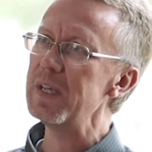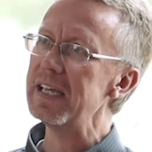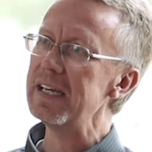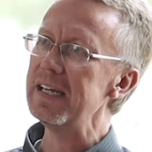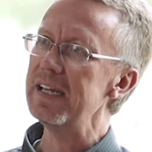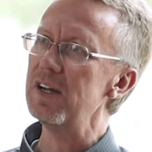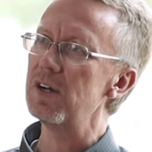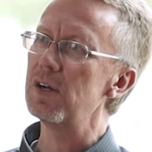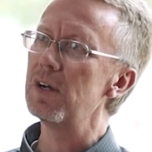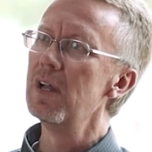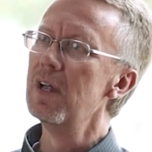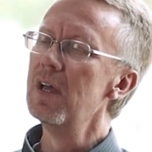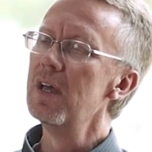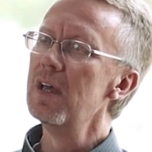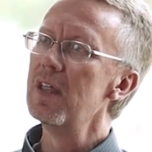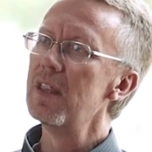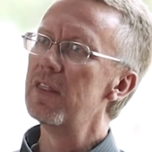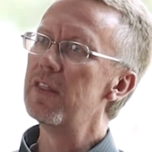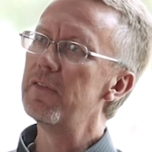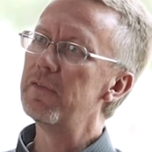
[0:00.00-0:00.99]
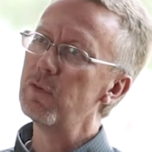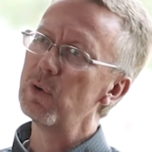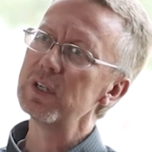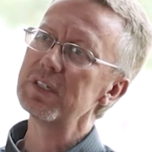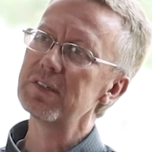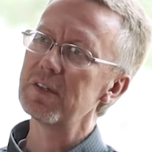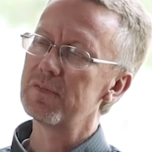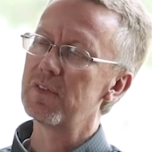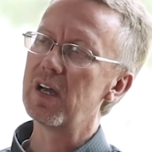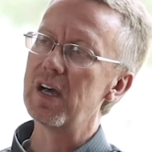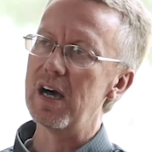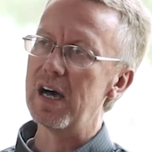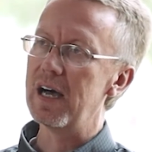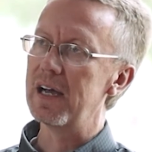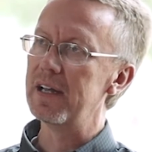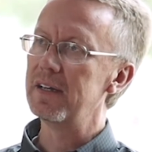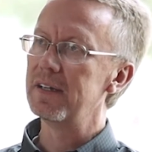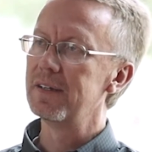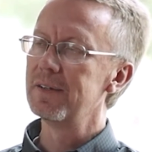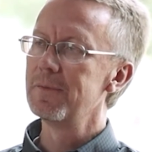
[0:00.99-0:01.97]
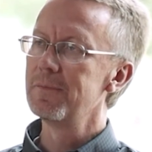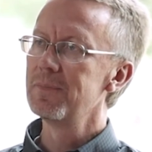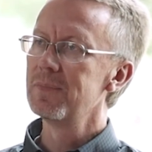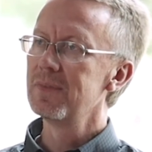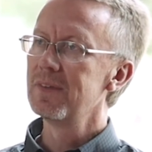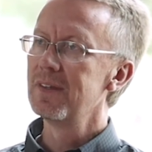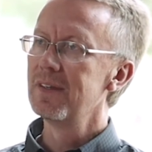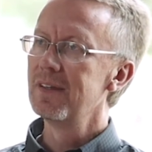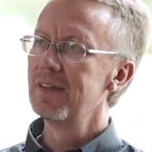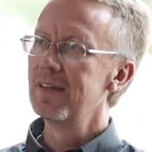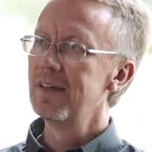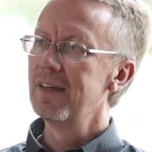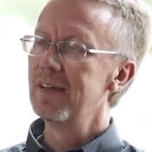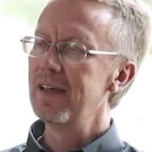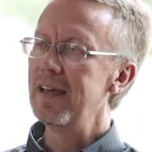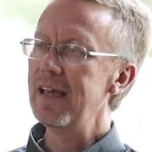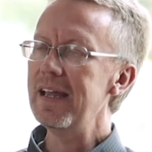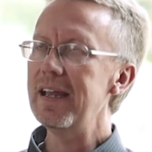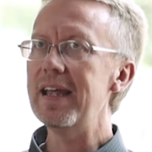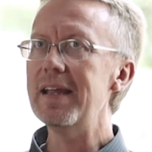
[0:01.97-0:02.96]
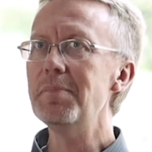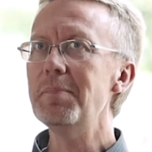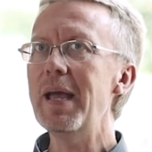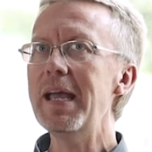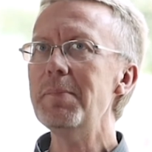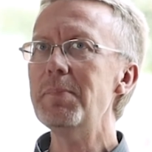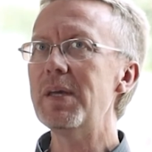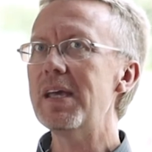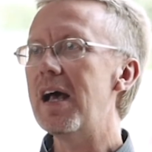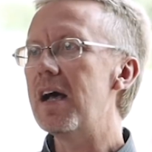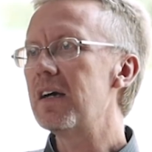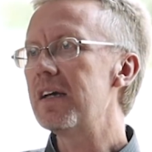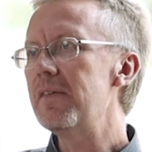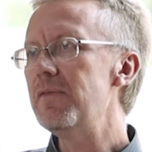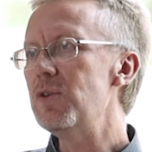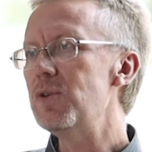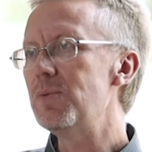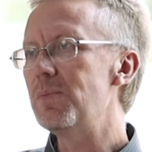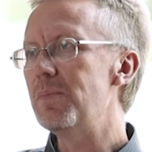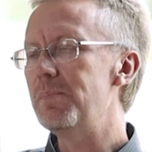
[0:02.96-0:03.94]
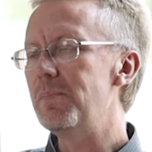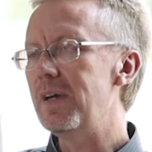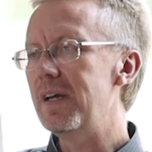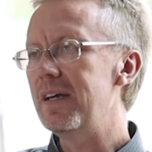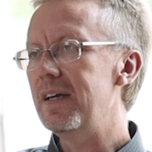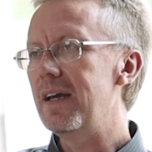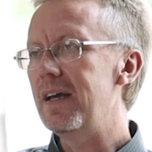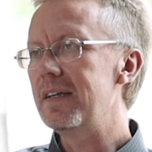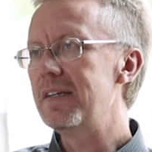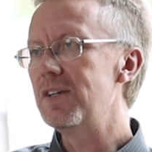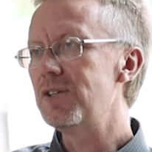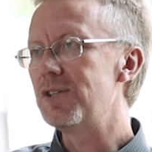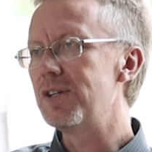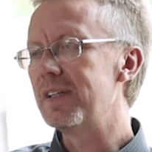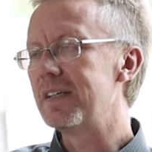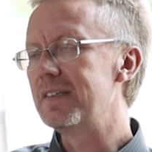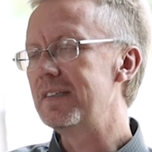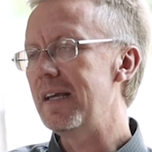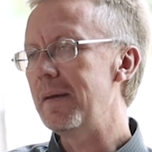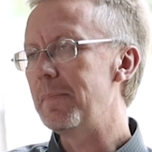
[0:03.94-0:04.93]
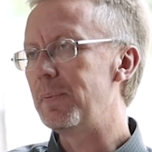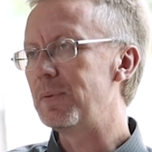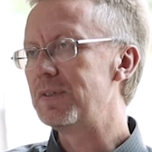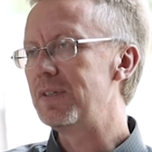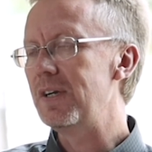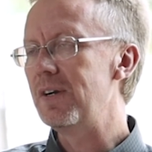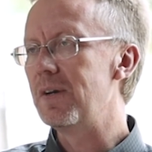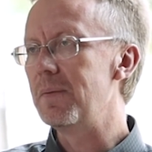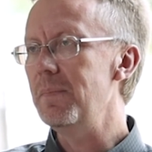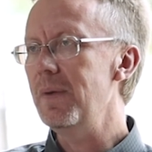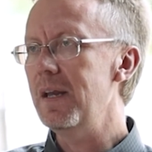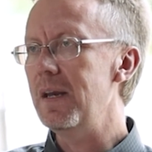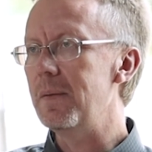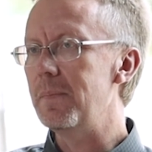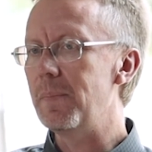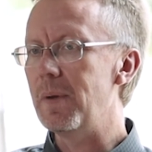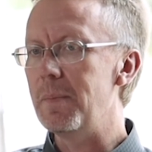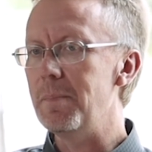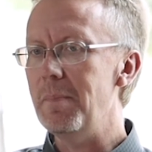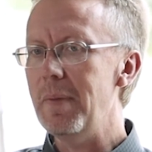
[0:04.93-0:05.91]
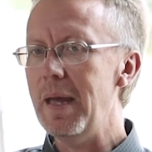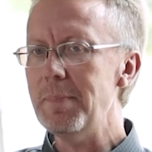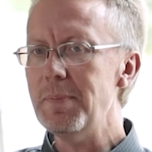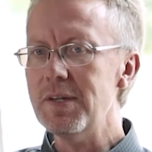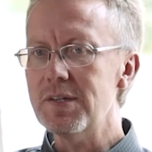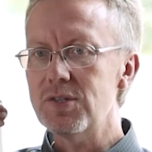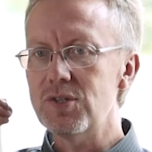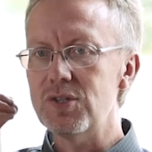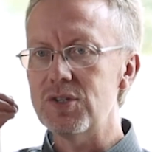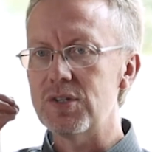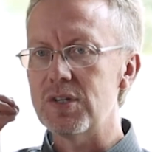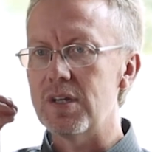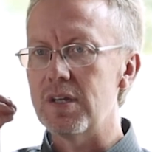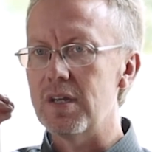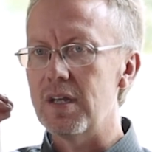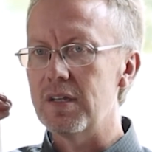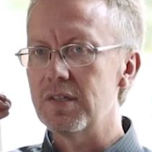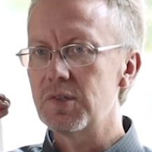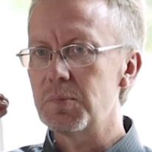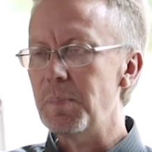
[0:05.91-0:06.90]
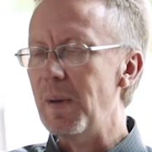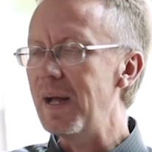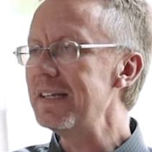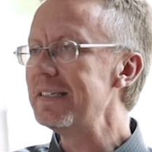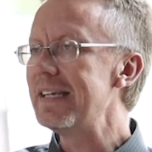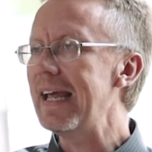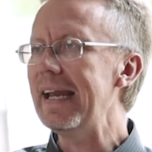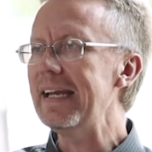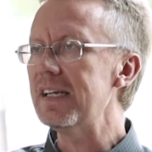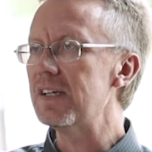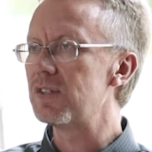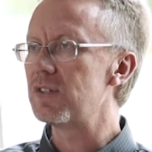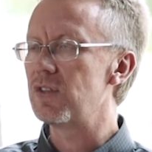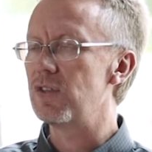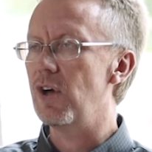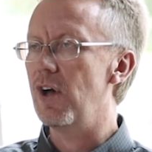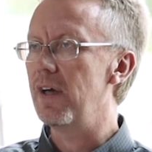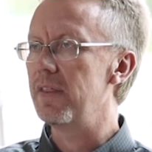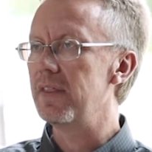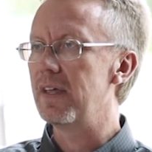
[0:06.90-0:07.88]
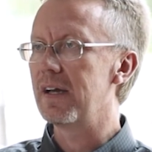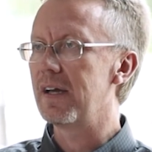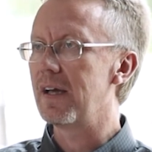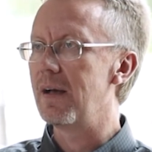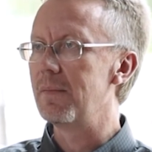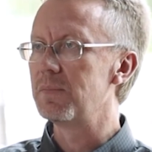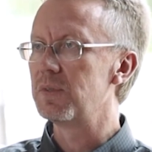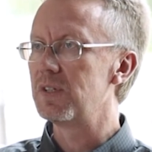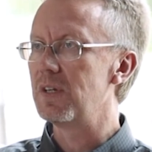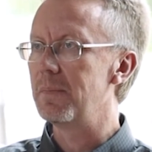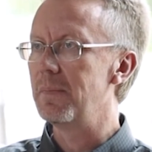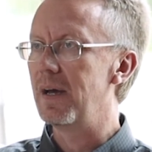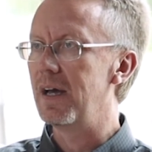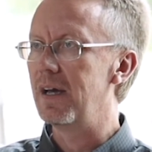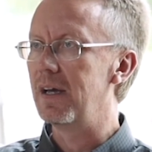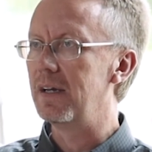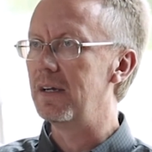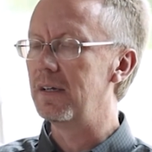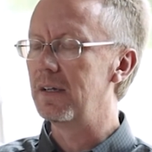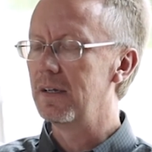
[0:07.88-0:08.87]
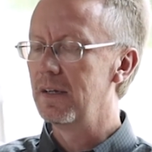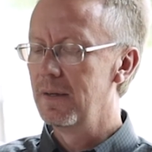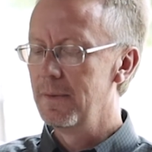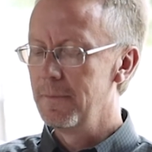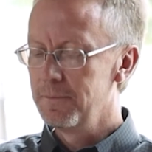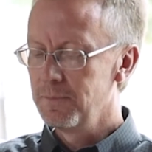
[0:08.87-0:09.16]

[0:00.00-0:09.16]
We can hear the voice of God. And maybe I'll give you additional examples here in a minute, but maybe it's just a spontaneous thought that comes to mind.